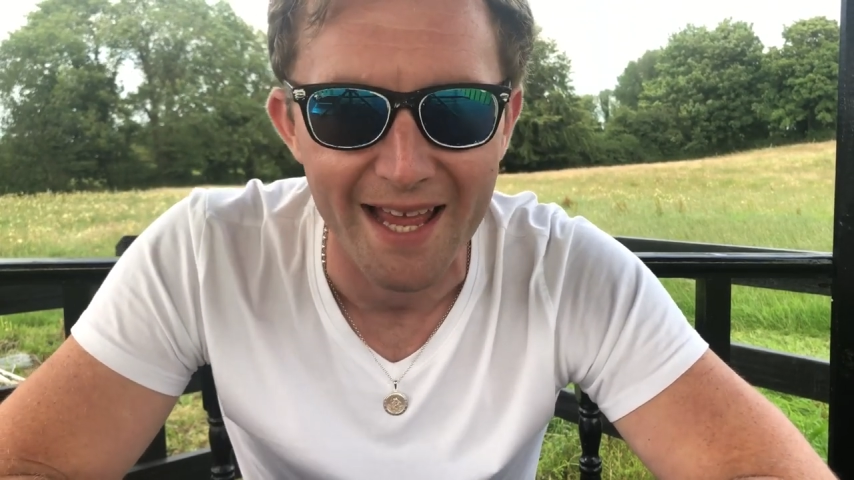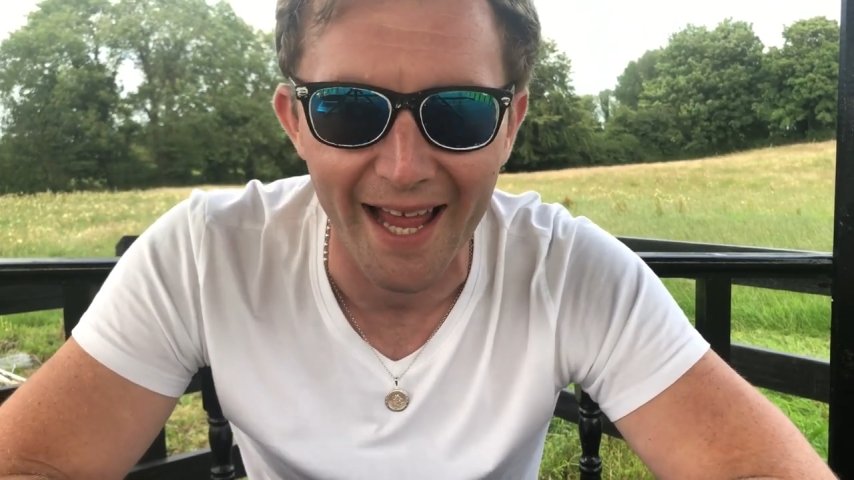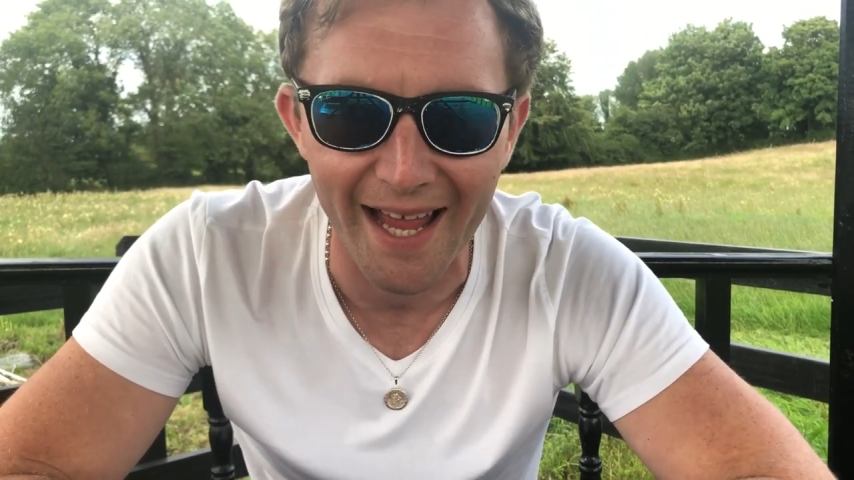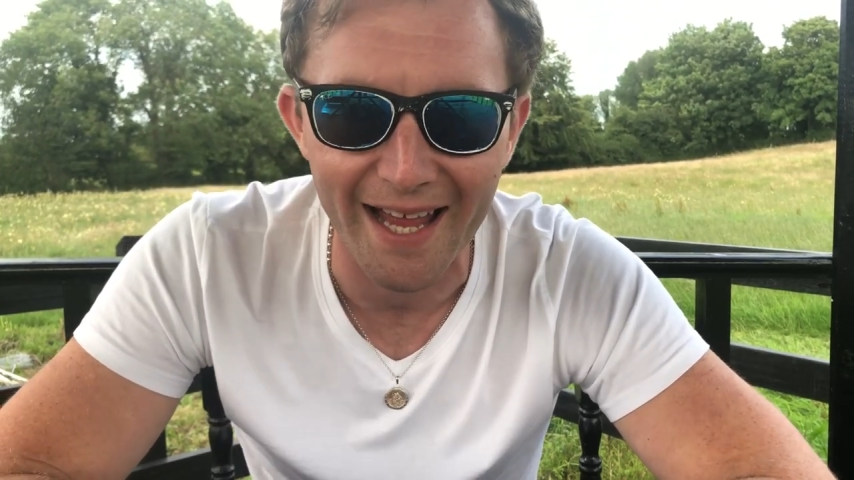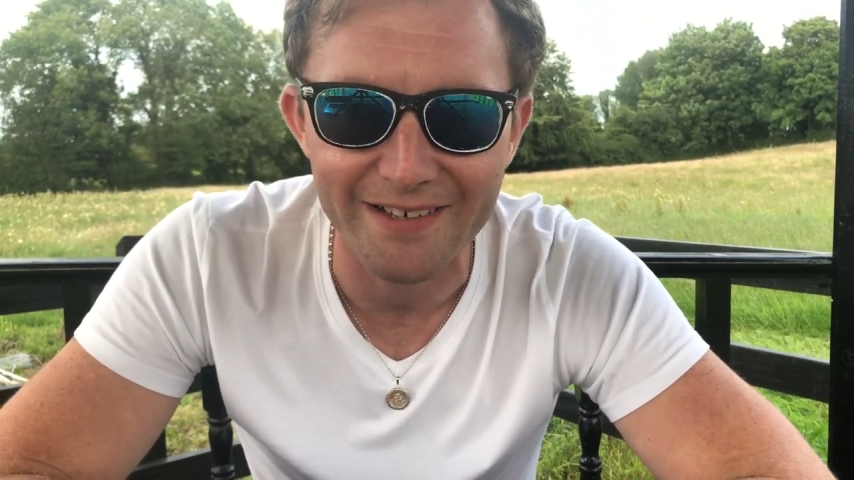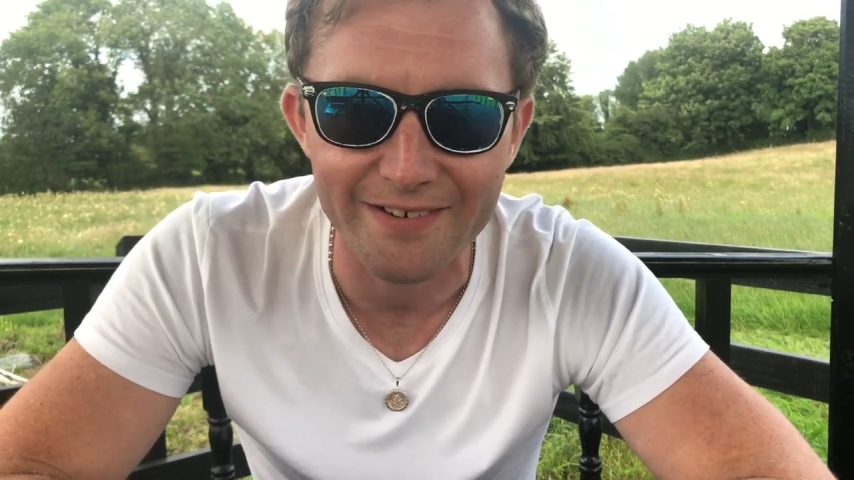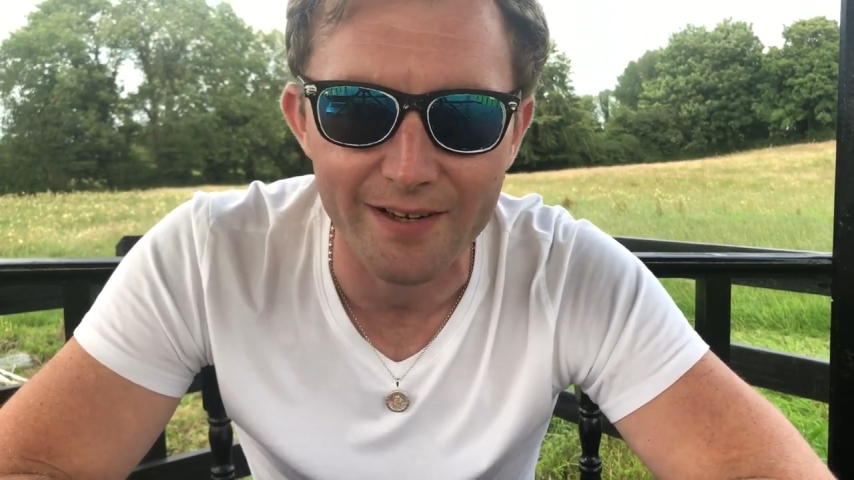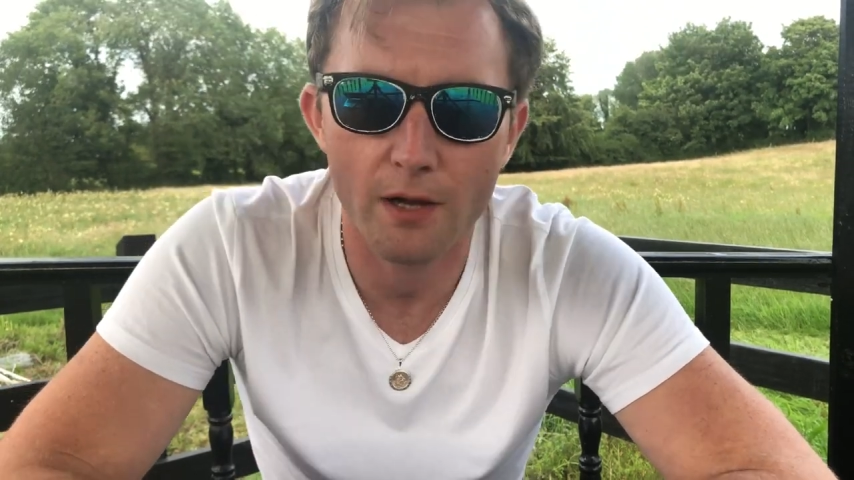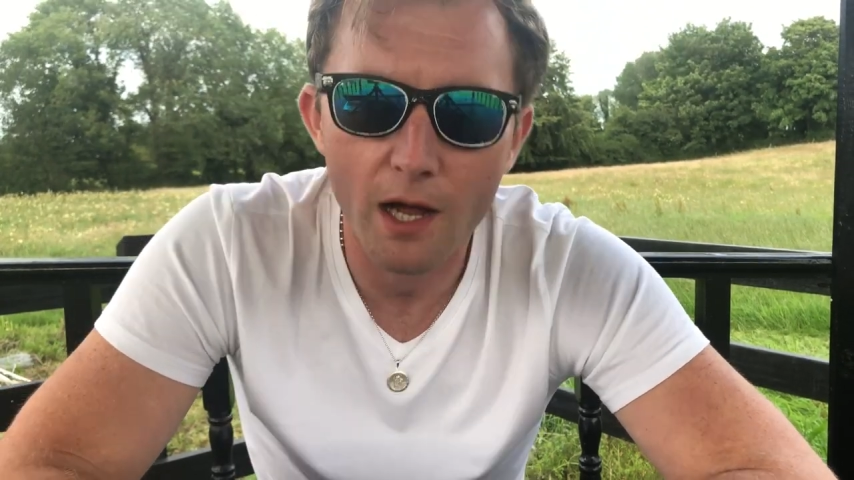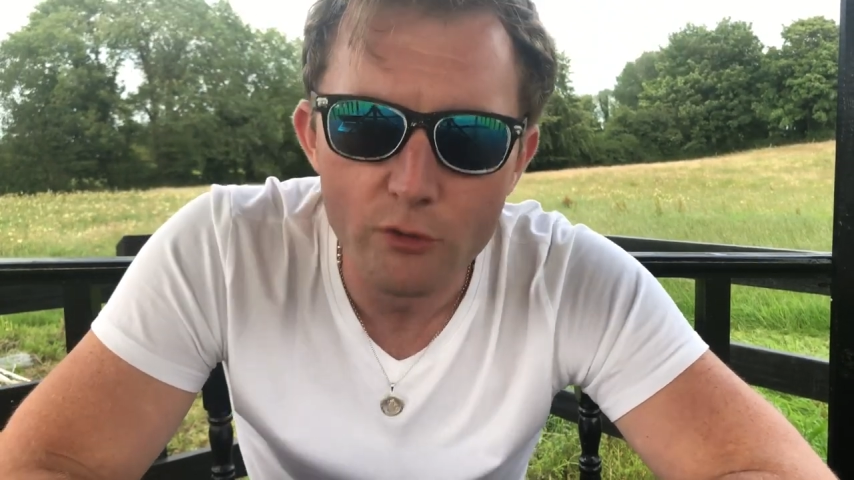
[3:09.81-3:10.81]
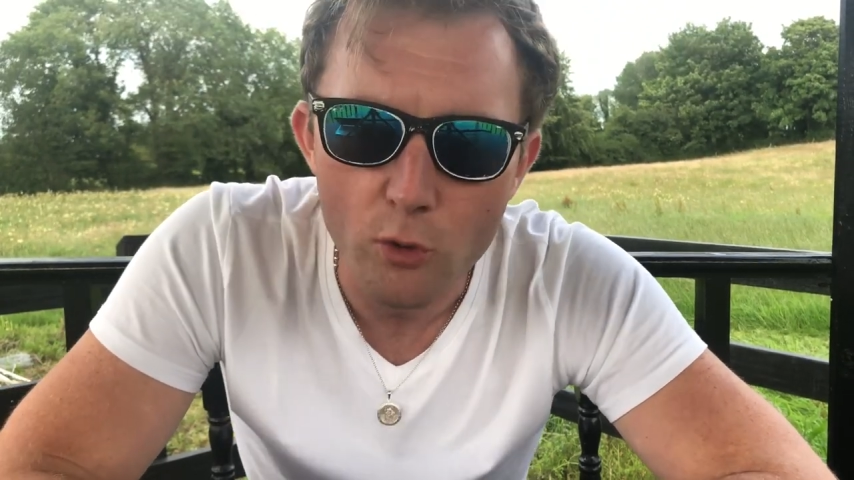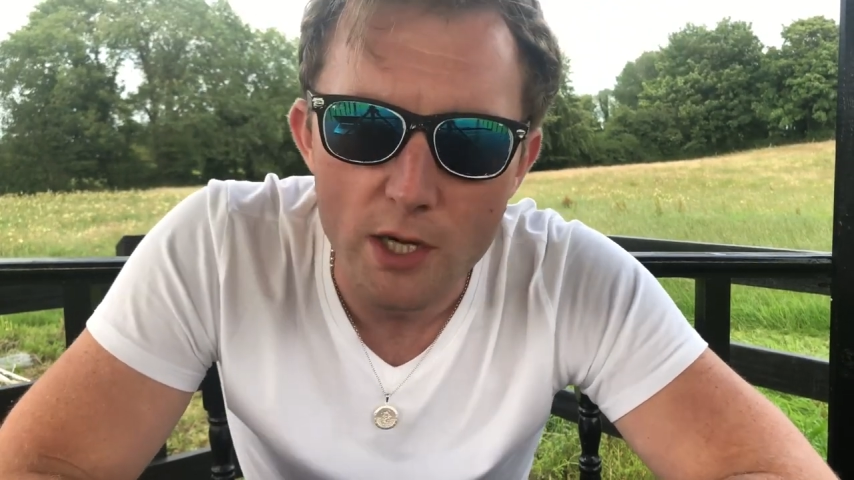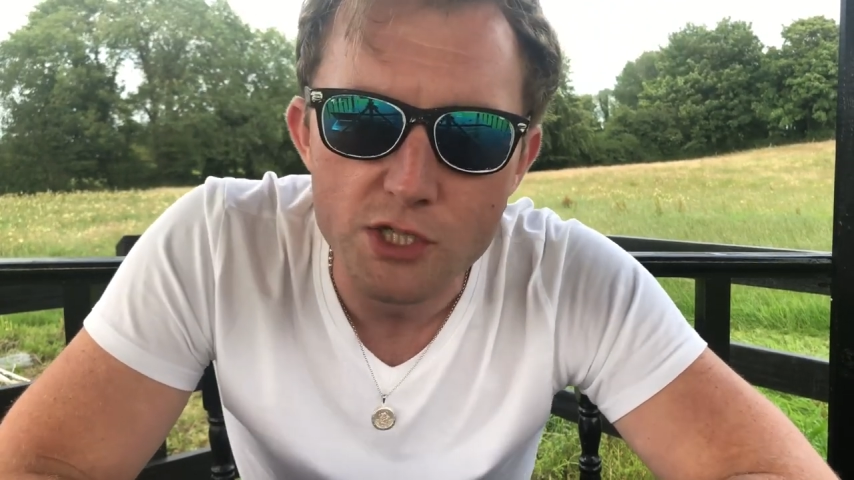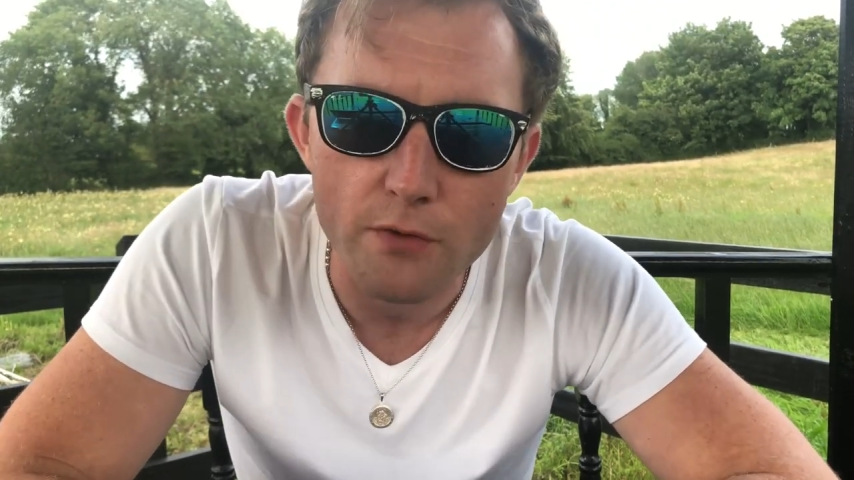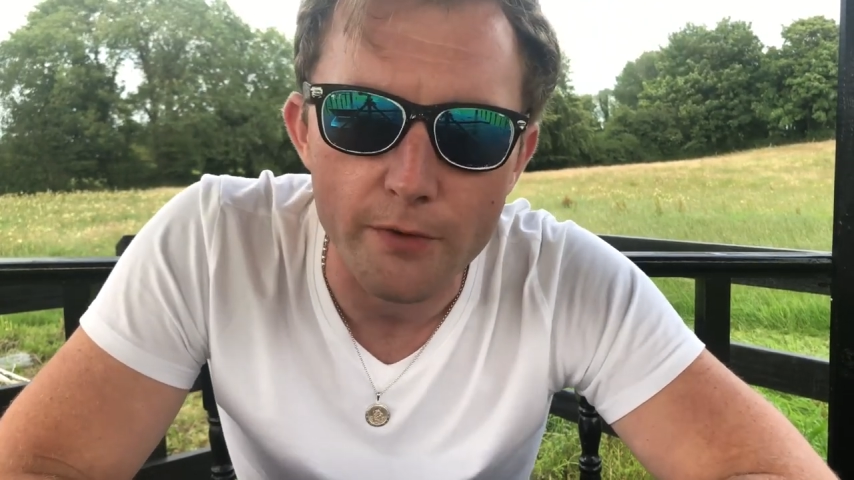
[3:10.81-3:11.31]
And I have a
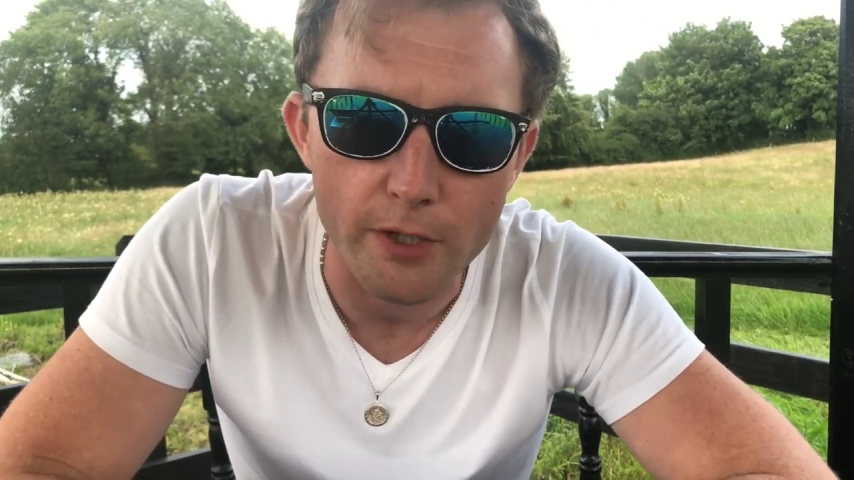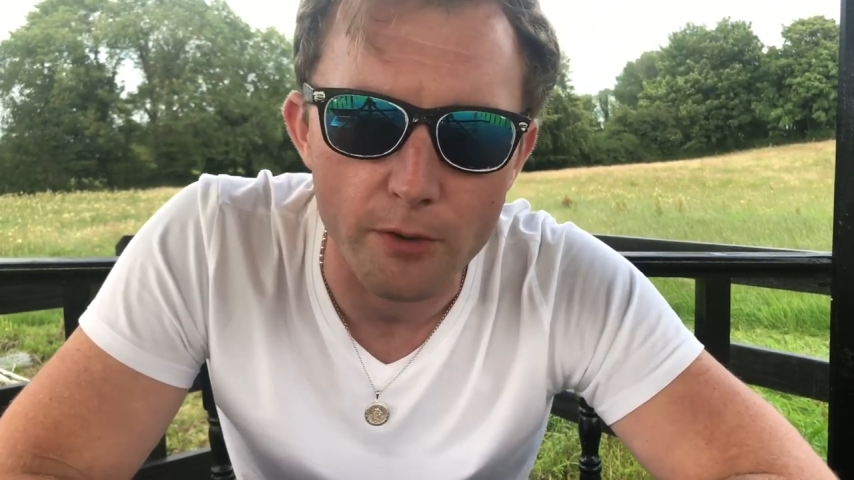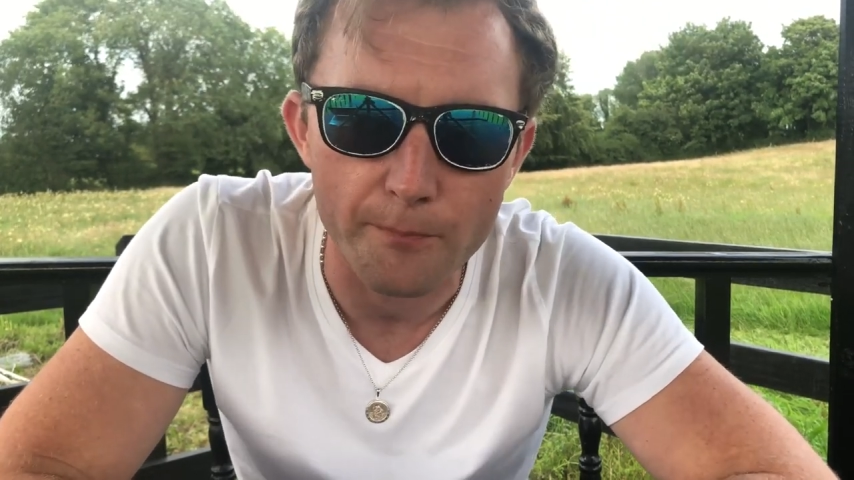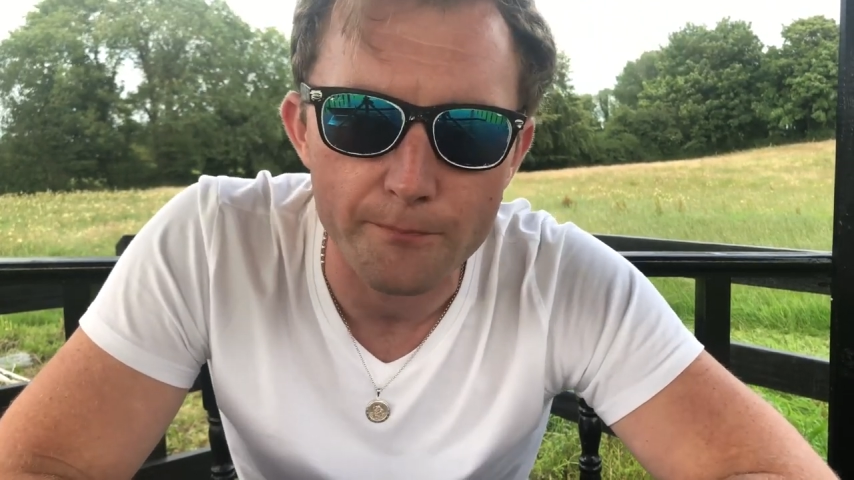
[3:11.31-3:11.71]
question for you.